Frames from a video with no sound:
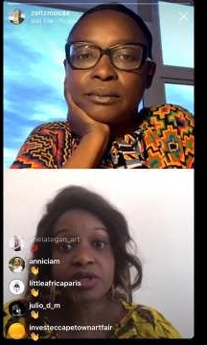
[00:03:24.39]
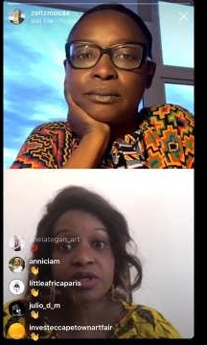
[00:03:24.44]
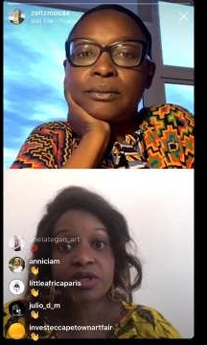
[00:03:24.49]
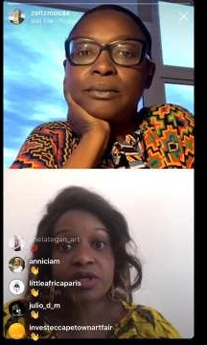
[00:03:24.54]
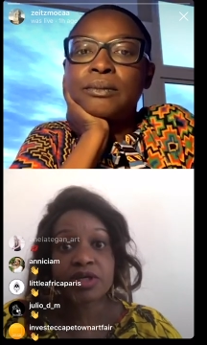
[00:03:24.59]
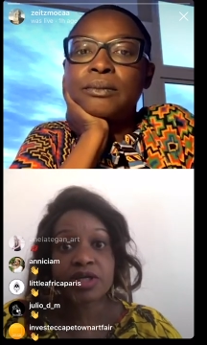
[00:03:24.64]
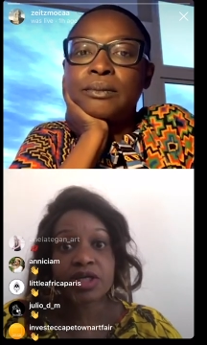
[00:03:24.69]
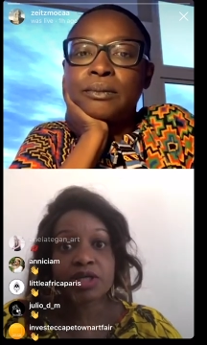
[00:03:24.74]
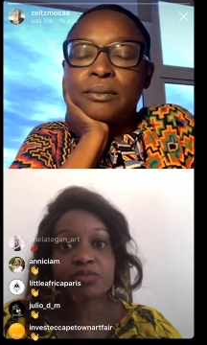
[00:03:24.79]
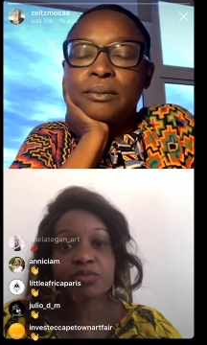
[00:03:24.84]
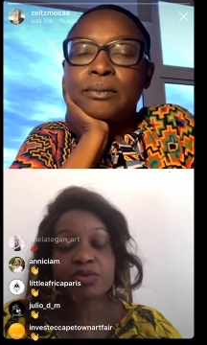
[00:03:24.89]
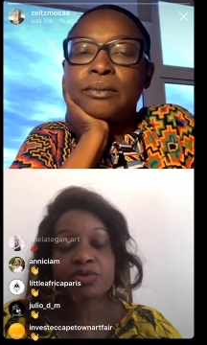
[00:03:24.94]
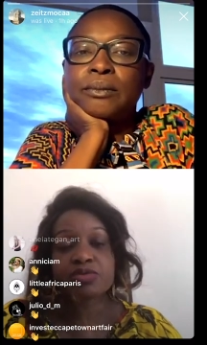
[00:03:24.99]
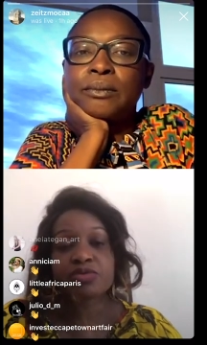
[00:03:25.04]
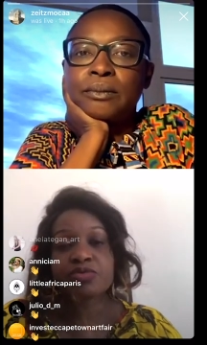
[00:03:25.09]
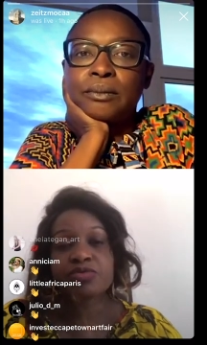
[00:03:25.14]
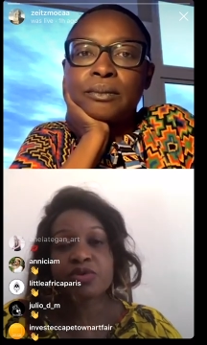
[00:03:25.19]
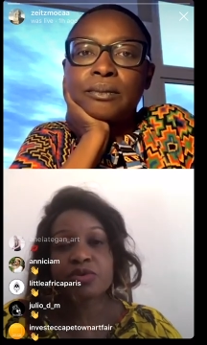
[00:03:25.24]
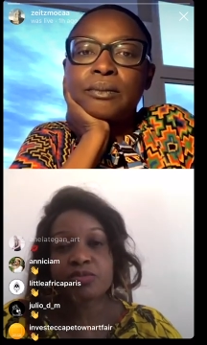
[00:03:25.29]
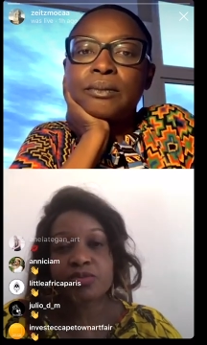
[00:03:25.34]
Speaker 1: It was the
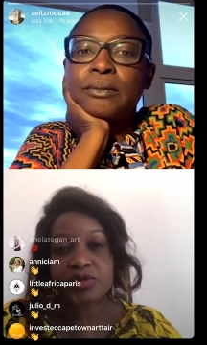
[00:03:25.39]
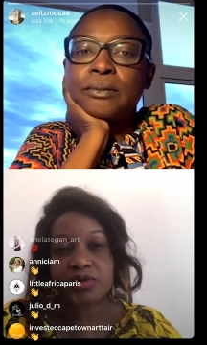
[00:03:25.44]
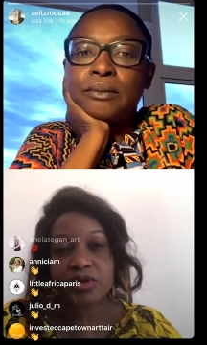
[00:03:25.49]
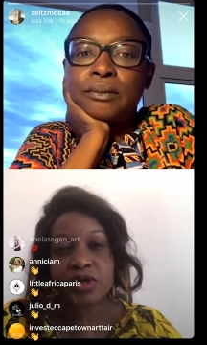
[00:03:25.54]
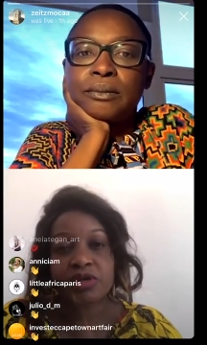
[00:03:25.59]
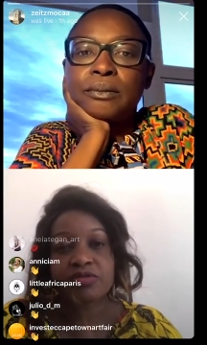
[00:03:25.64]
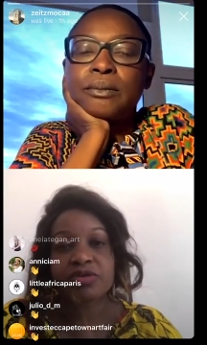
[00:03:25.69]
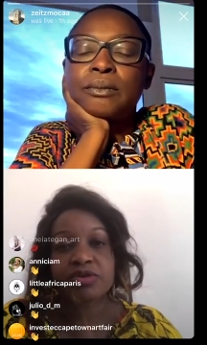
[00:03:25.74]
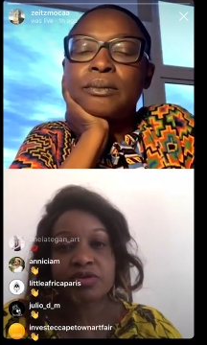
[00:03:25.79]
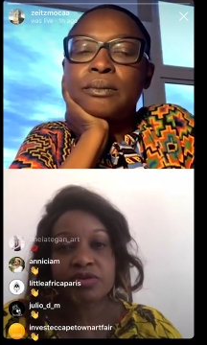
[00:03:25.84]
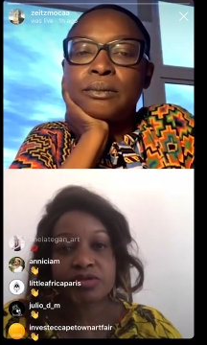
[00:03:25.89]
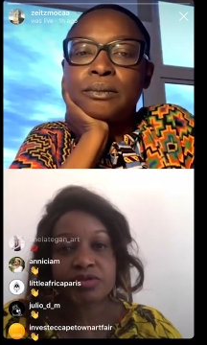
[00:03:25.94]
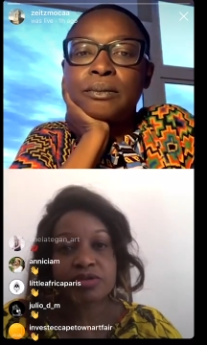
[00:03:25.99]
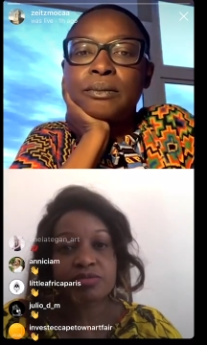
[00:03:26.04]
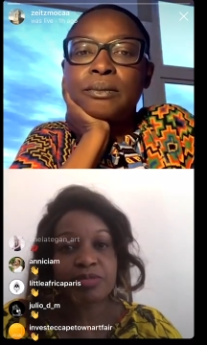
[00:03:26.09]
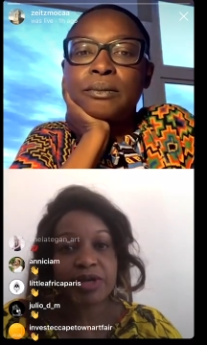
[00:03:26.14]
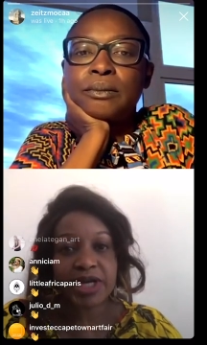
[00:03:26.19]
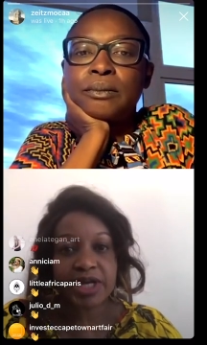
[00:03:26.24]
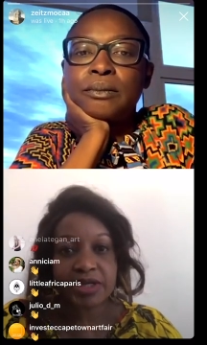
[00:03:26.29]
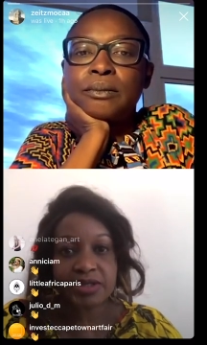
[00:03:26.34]
former governor's
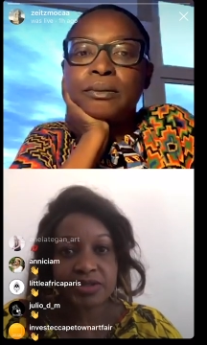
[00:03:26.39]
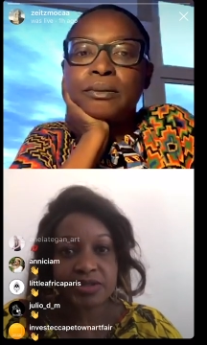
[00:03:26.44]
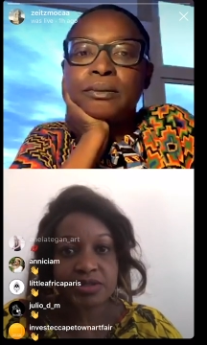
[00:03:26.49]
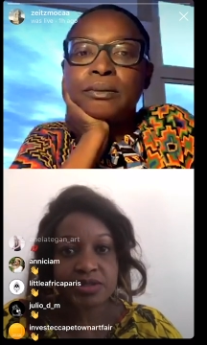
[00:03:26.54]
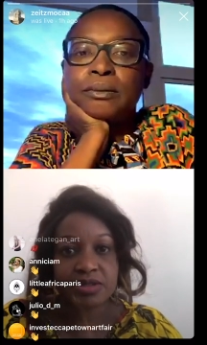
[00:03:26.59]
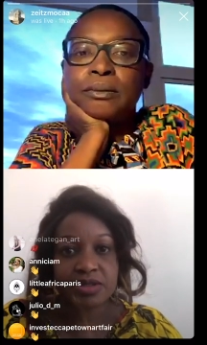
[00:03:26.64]
palace.